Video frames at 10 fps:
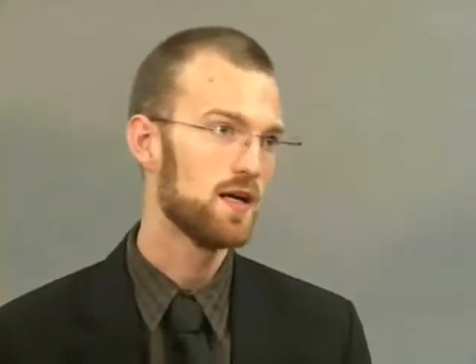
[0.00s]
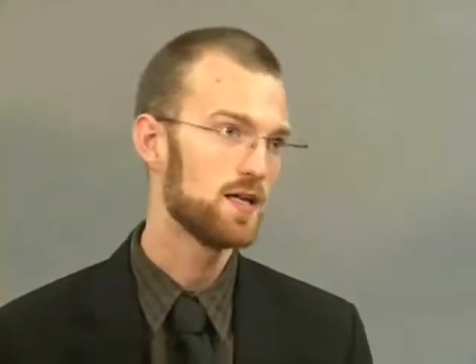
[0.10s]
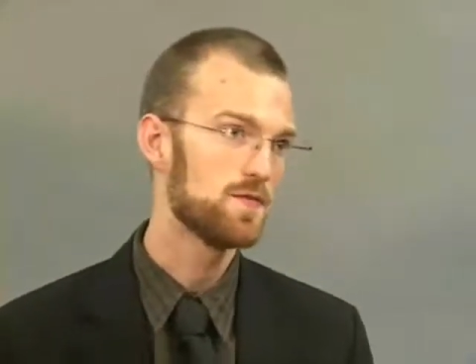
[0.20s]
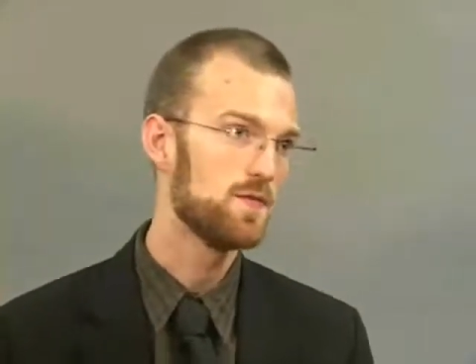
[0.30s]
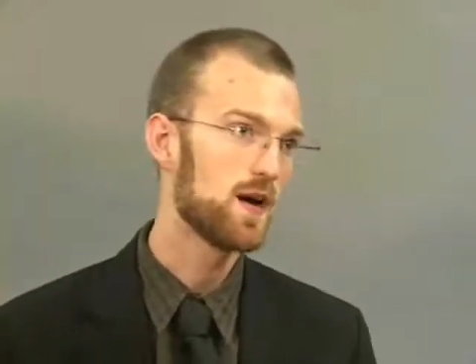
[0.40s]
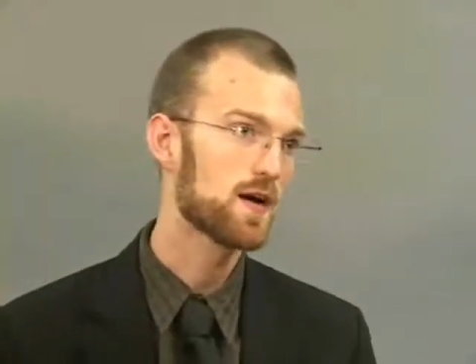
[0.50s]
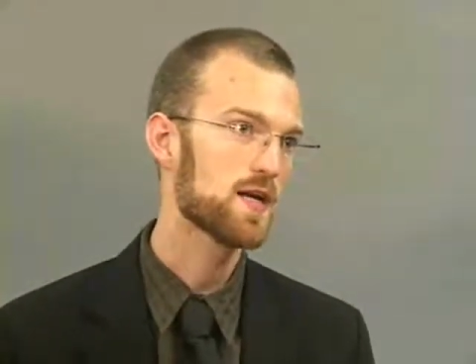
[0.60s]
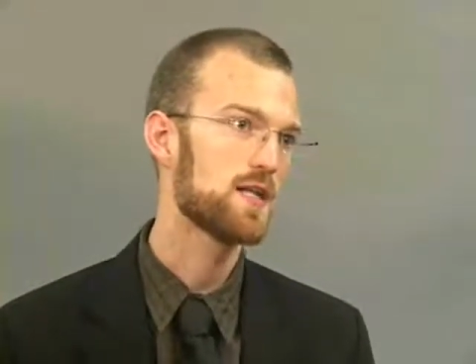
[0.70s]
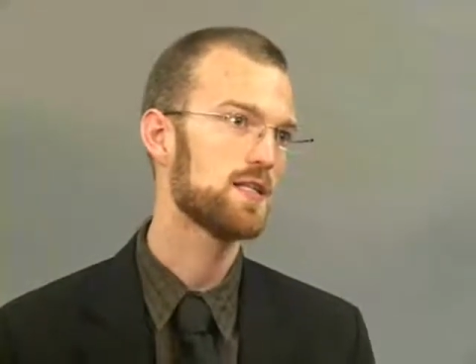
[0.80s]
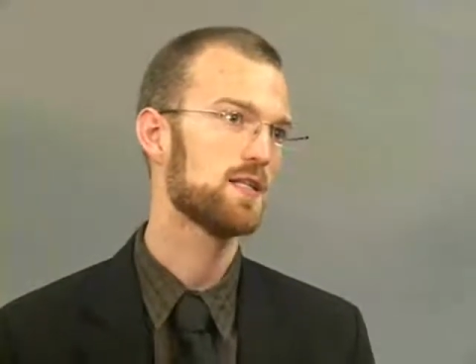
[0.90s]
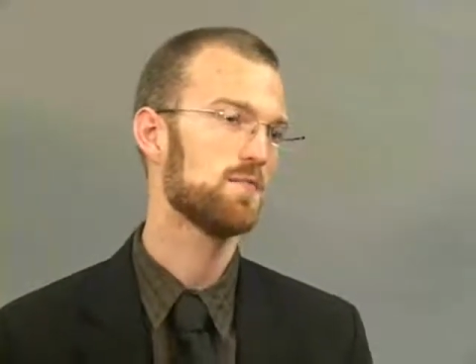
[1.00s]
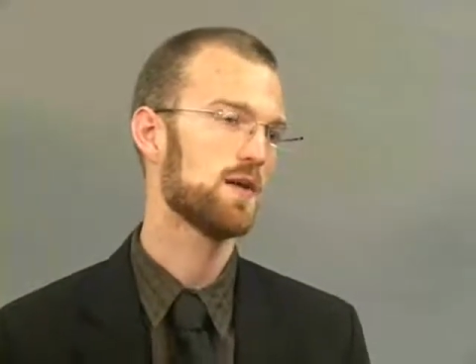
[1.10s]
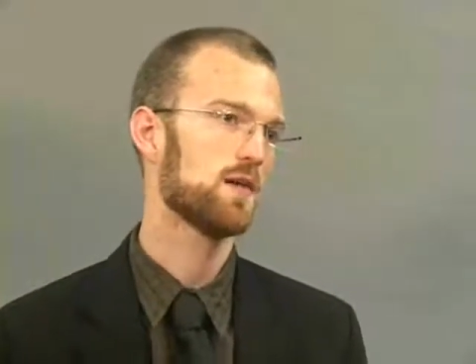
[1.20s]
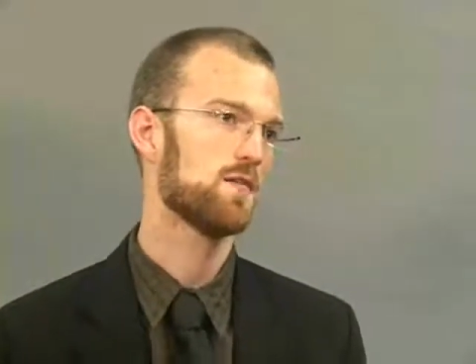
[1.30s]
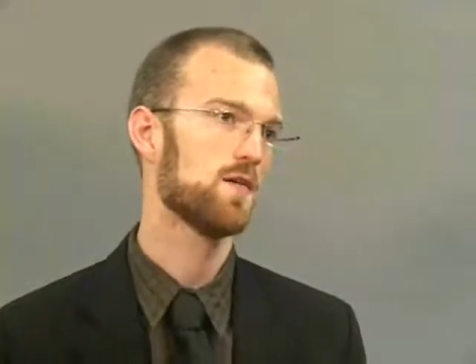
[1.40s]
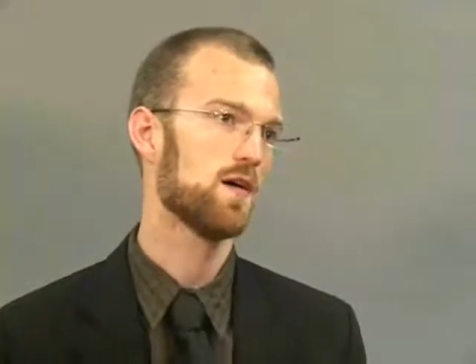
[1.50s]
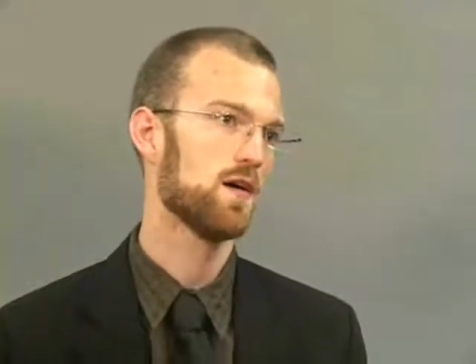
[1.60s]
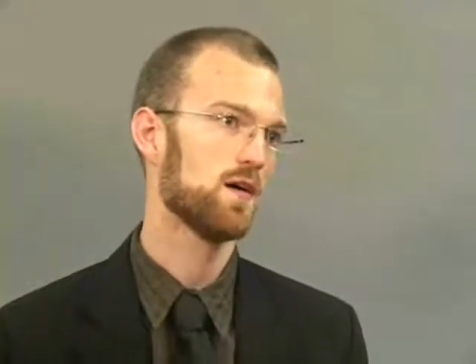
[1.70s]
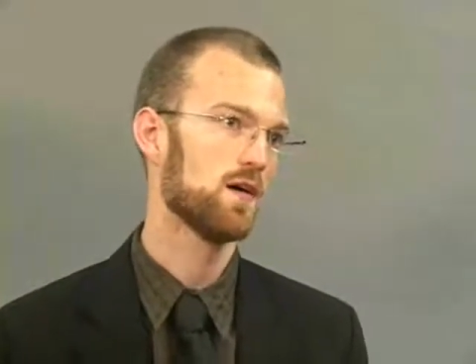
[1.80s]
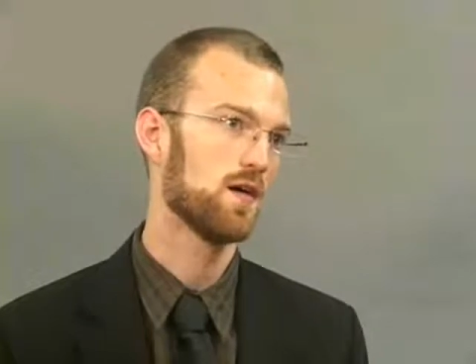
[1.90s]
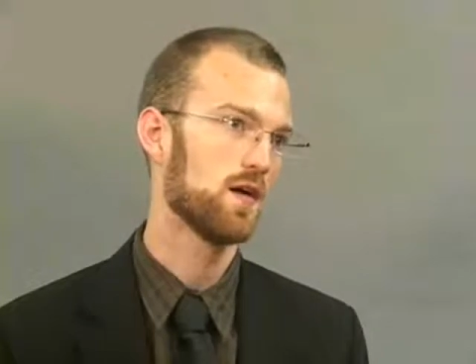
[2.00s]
it's very easy to make a